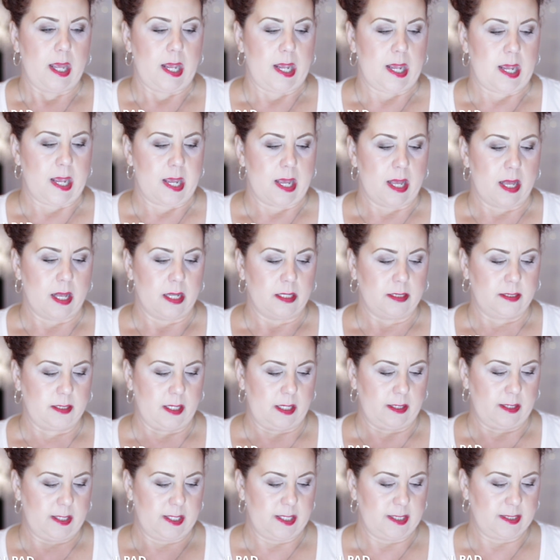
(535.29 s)
And
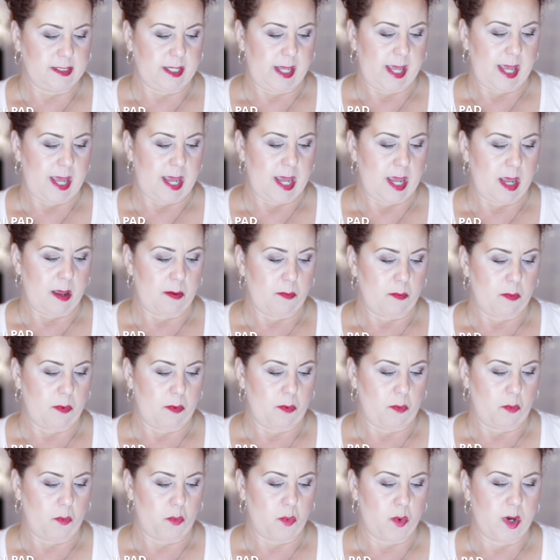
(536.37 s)
this came
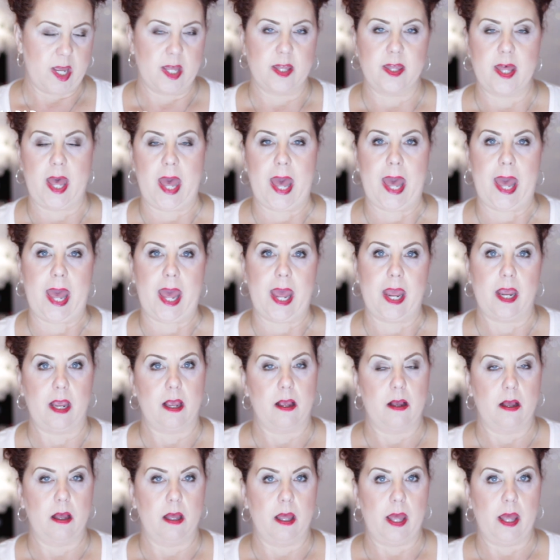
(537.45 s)
with a